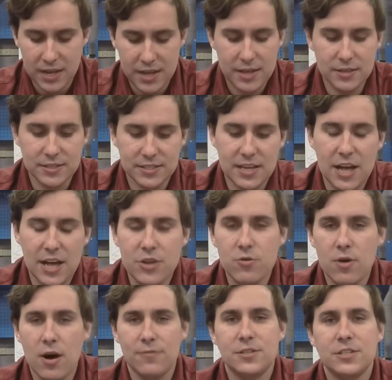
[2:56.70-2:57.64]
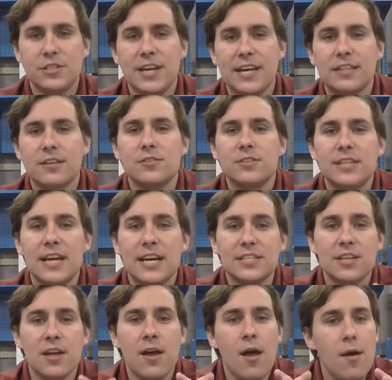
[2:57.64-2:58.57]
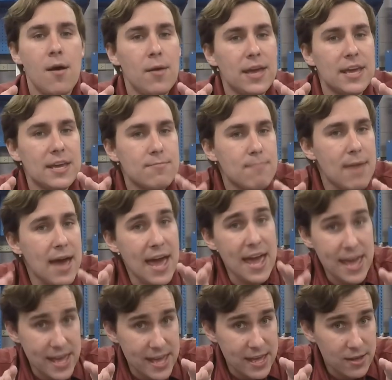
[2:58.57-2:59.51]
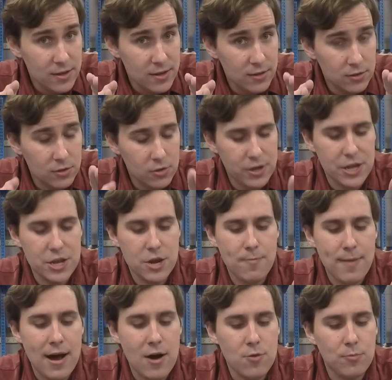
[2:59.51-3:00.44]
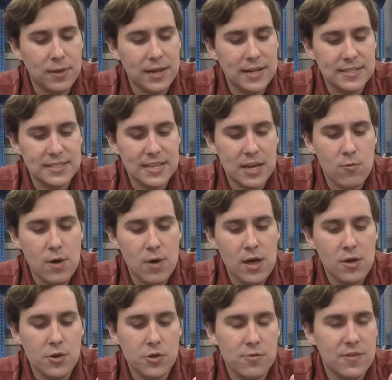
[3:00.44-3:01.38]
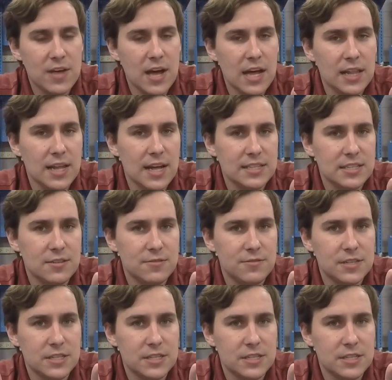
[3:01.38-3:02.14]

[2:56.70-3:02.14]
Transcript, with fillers: he'll sign you off to take those tests. He may look at your power plant and say, well, you've got lots of